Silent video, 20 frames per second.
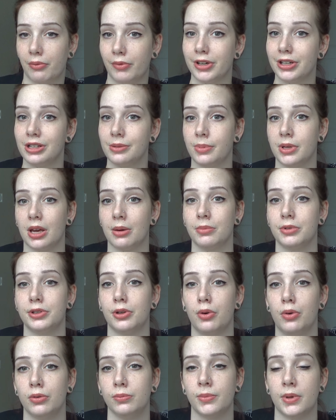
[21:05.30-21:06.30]
wanted to be able to
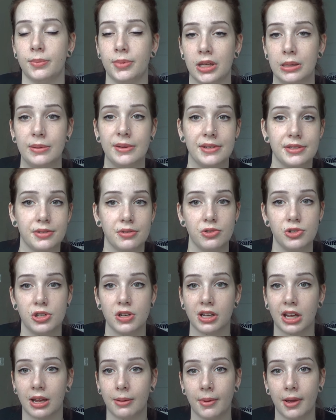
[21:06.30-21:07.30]
hold my baby as soon as she
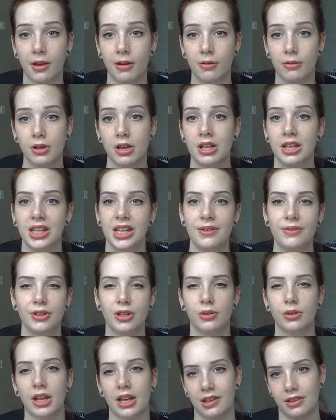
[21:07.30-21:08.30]
came out, even
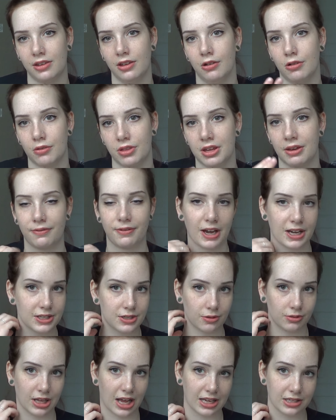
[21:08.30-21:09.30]
though like, you know, the effects
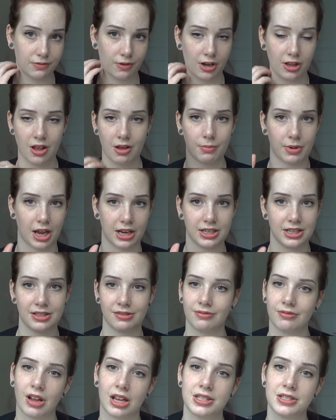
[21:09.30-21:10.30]
don't last very long, but
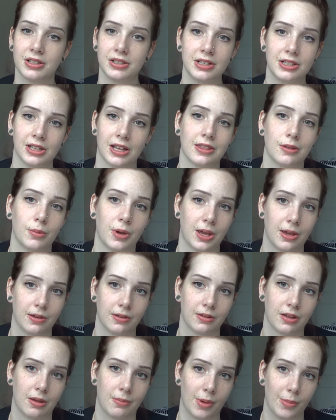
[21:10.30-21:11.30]
I still didn't like the way
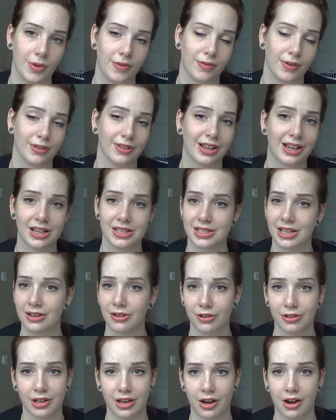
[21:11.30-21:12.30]
it made me feel. Like I said
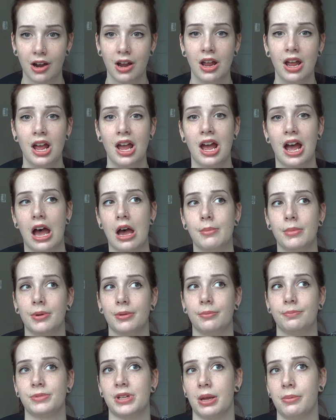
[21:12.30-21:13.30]
earlier, I'm
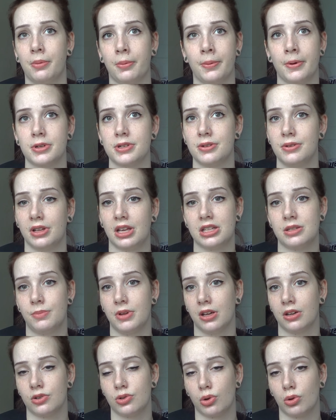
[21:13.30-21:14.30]
a type of person who likes to be
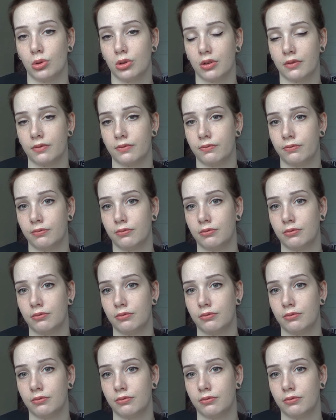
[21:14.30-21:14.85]
in control of